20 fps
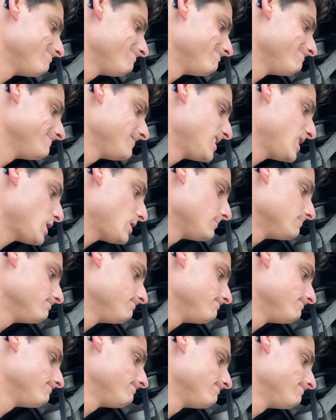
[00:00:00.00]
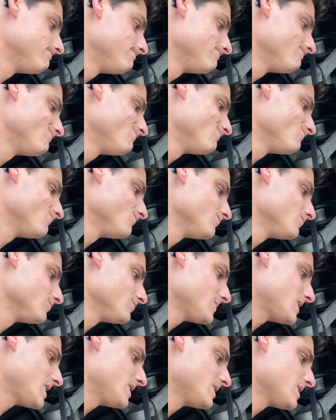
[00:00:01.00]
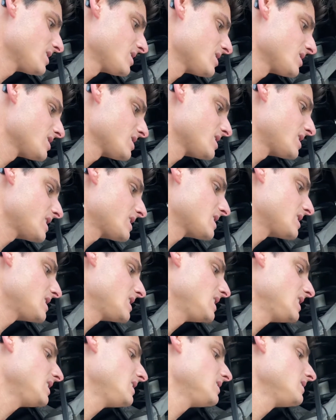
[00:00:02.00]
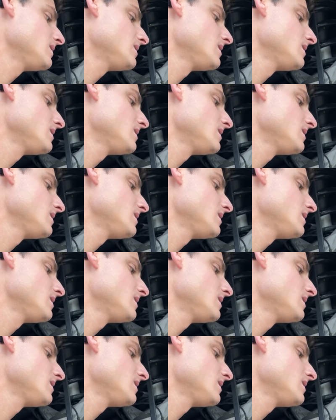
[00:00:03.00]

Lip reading: Yeah. And this is a 16